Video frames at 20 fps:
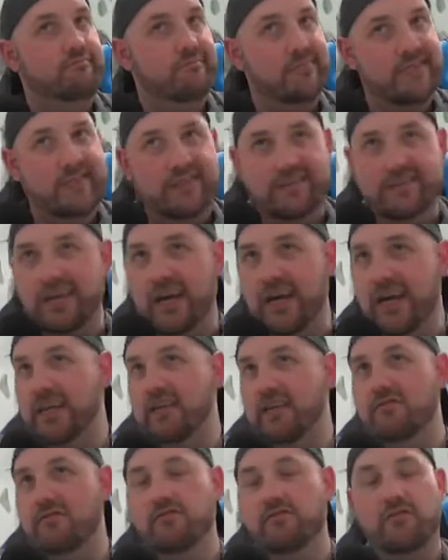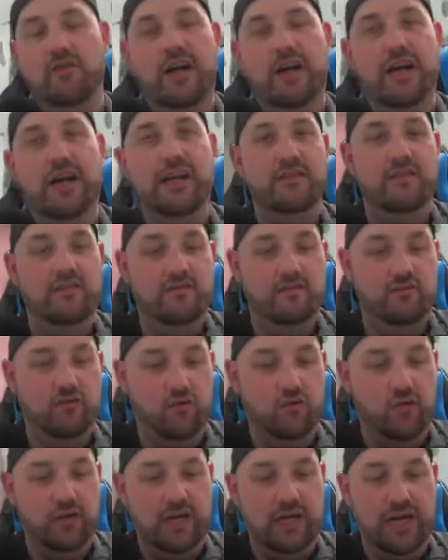Discard, great.
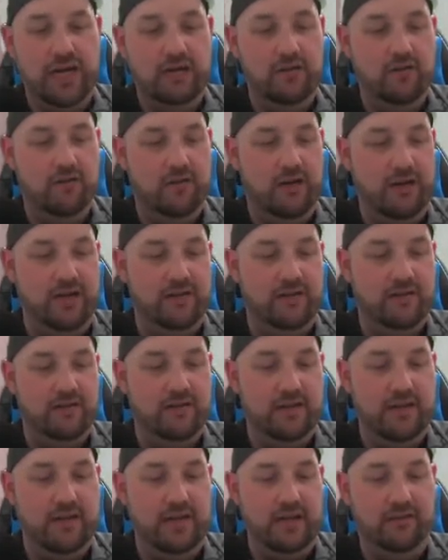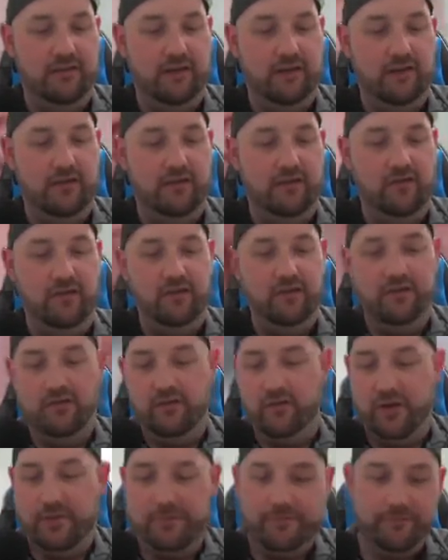Draw a card, great. Uh, second round creatures,
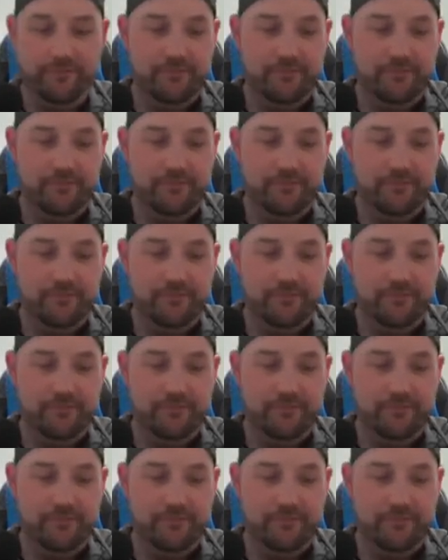great.